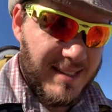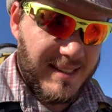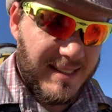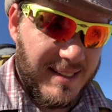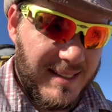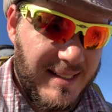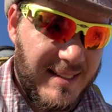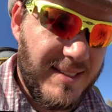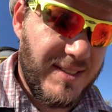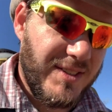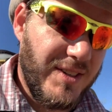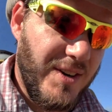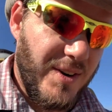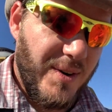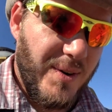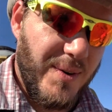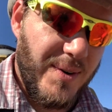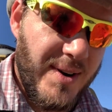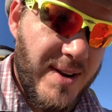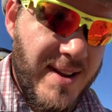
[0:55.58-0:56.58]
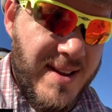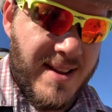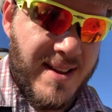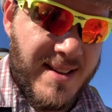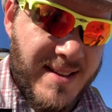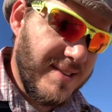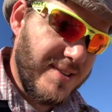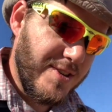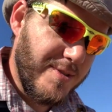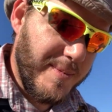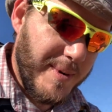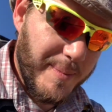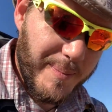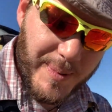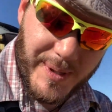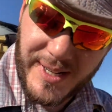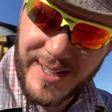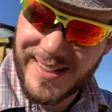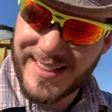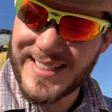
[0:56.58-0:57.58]
and so it should be a
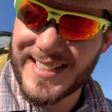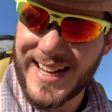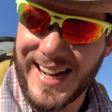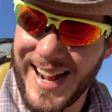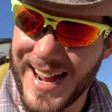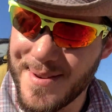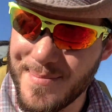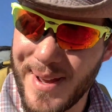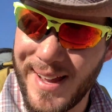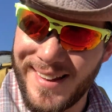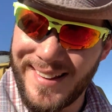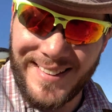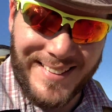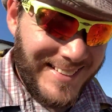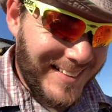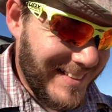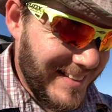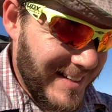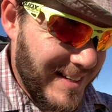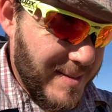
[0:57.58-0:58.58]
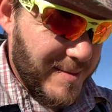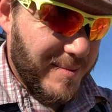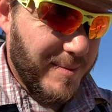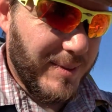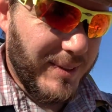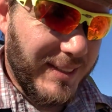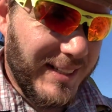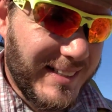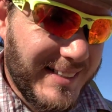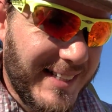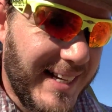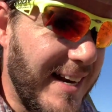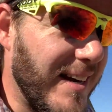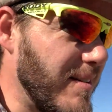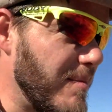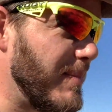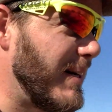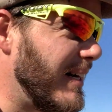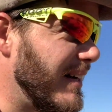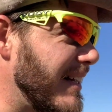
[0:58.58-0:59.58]
pretty good time. Really
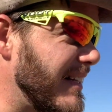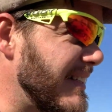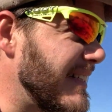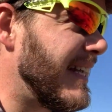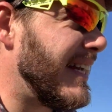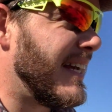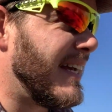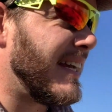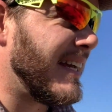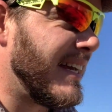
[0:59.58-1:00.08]
excited about it.